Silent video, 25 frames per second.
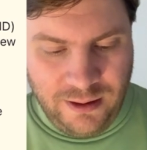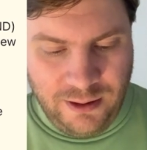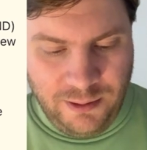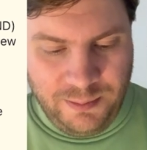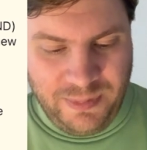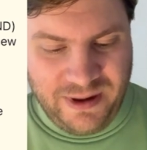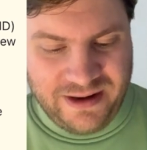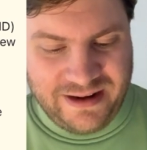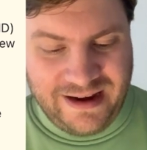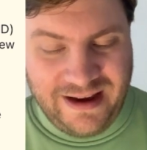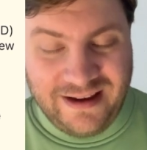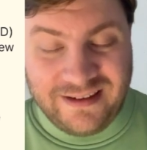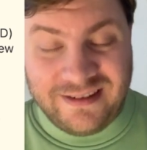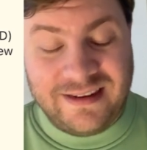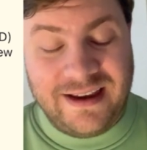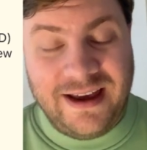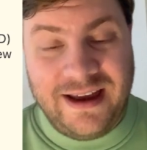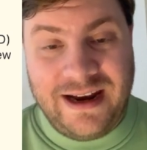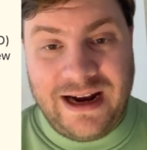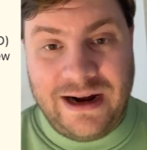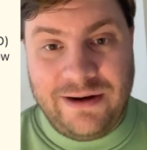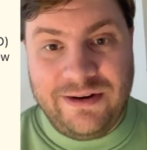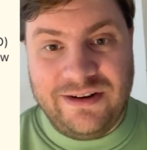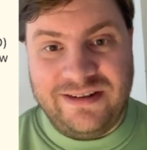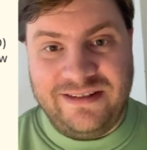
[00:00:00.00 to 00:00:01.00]
But as said,
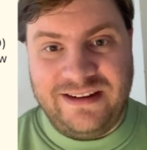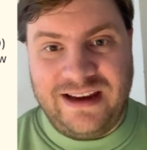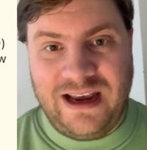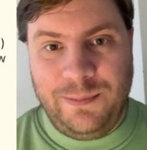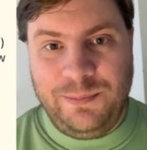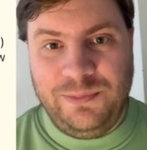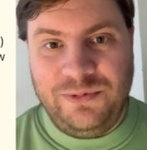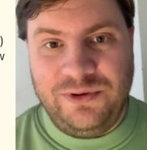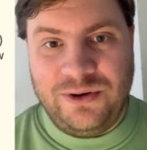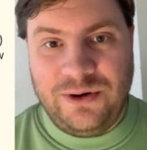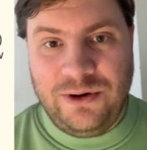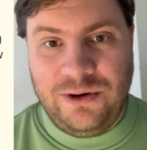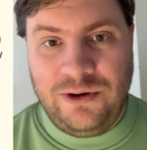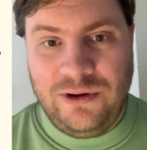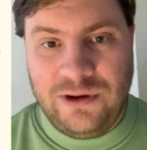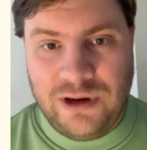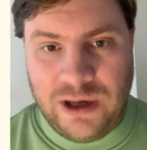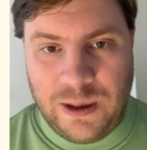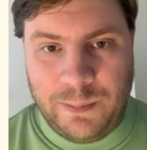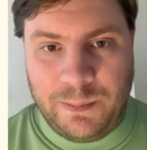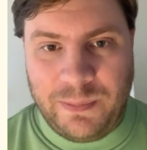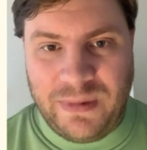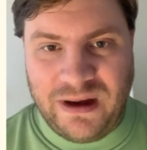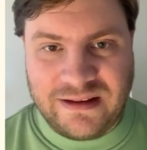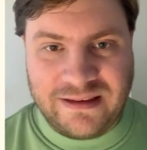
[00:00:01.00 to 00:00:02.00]
I was skeptical,
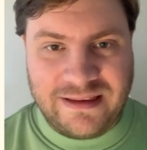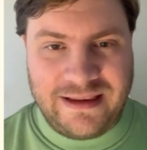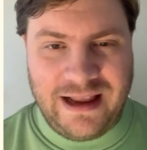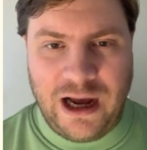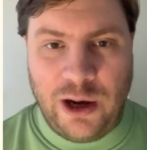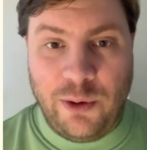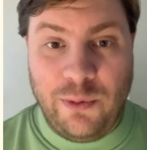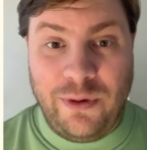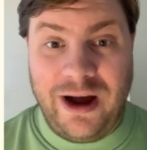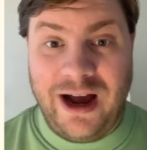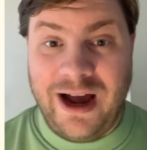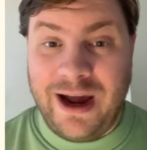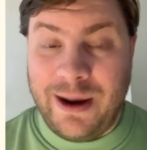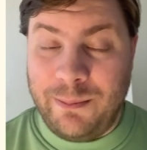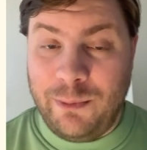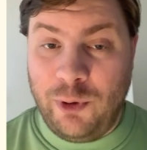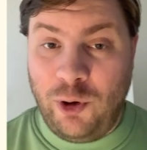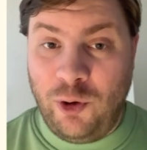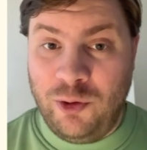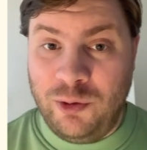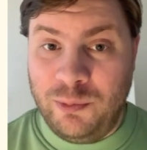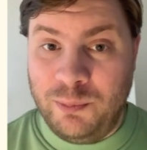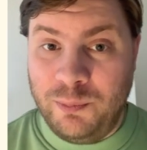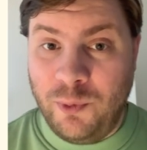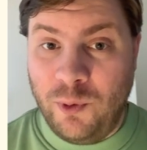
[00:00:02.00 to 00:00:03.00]
but now I'm
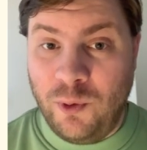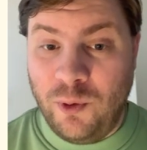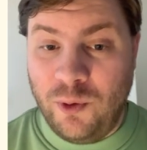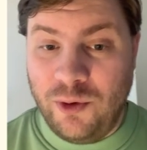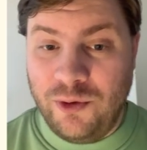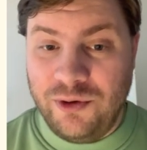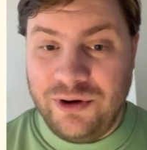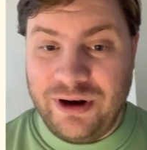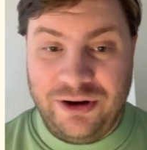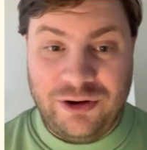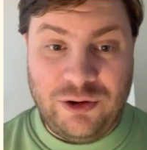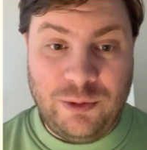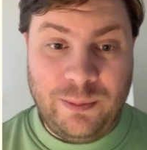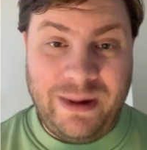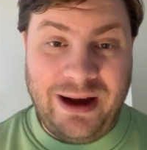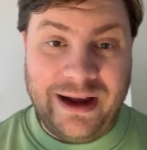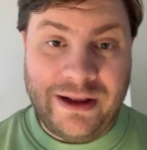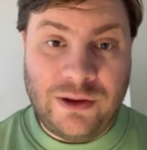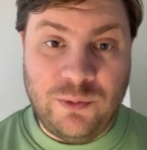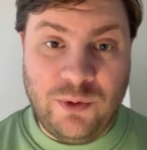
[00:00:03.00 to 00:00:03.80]
on board and you might